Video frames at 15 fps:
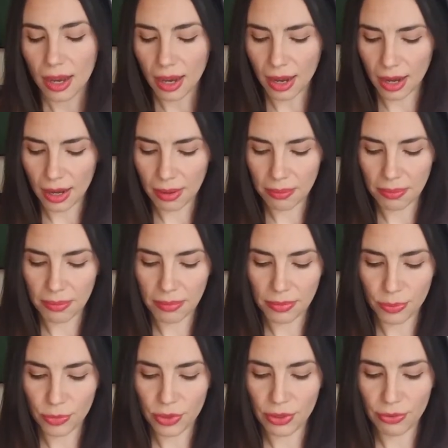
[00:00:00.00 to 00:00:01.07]

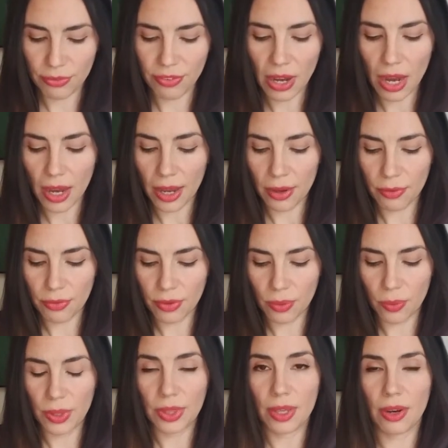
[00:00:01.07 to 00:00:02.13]
The 5,
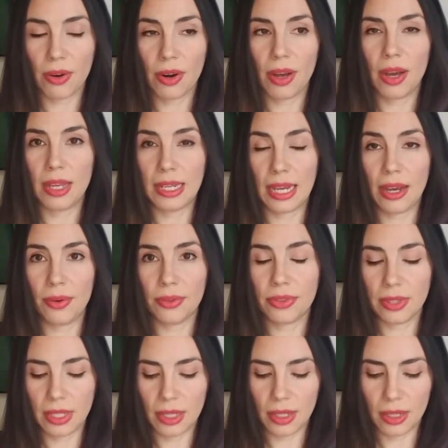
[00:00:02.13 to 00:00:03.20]
when they're
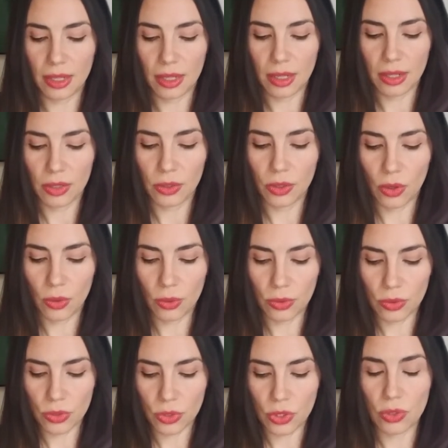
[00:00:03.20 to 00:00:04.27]
unhealthy,
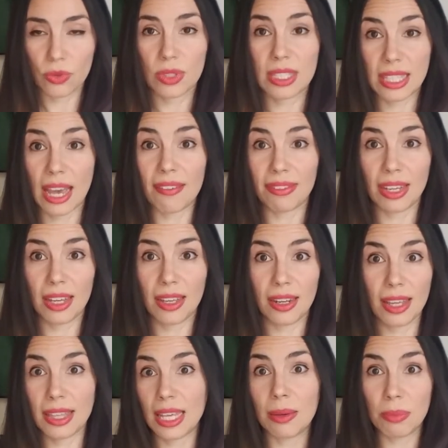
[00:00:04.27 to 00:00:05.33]
goes to 7
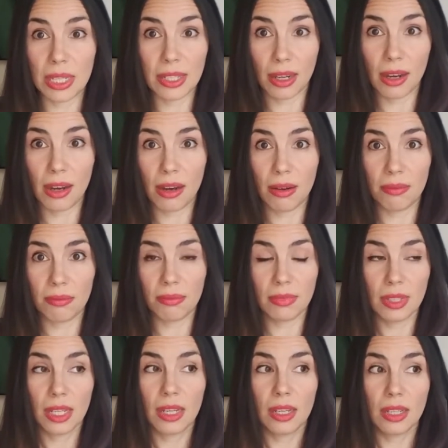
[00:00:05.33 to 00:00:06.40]
and they become
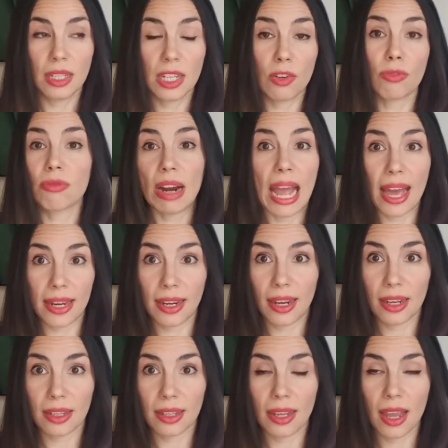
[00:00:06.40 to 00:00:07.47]

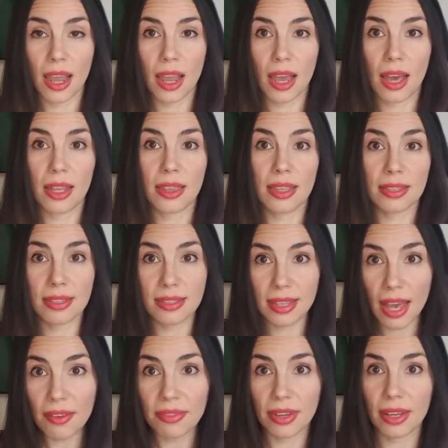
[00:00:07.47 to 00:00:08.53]
erratic. And the
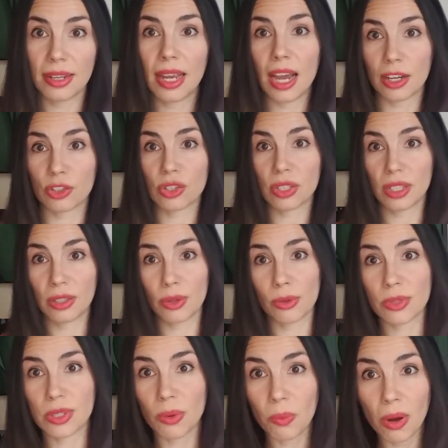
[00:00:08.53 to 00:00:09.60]
7 actually
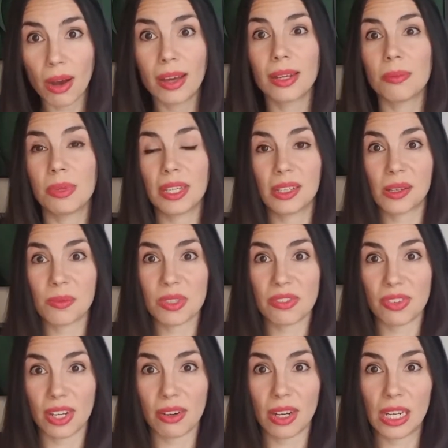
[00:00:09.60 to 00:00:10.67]
goes to 1 and becomes
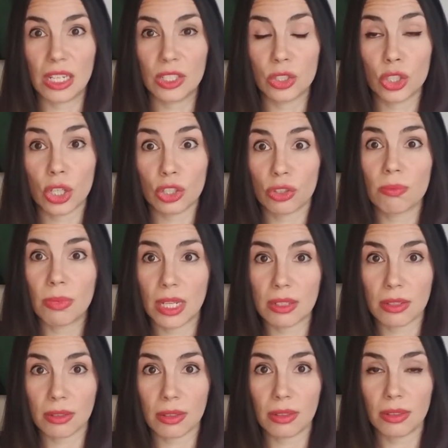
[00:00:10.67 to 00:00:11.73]
very
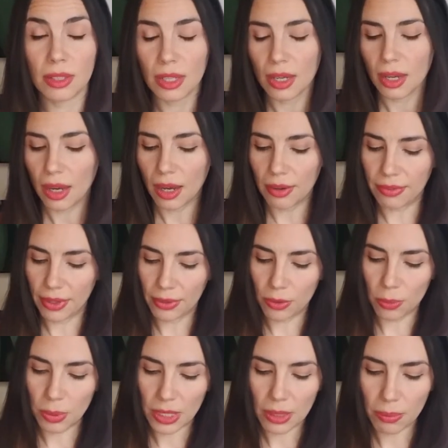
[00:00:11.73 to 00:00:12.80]
judgmental of other
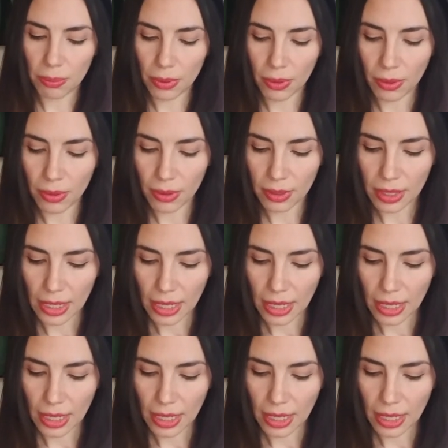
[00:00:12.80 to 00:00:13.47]
people.